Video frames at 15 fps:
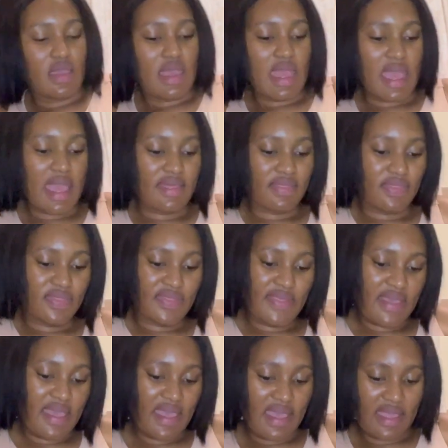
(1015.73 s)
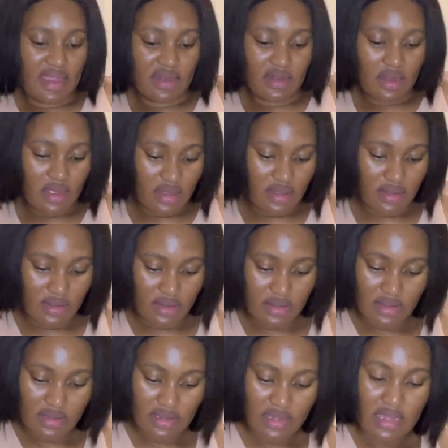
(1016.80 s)
and then
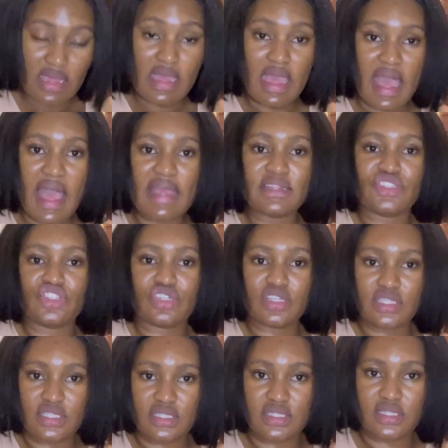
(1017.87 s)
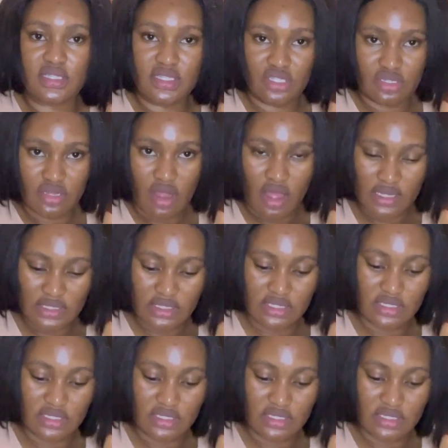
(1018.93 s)
I just start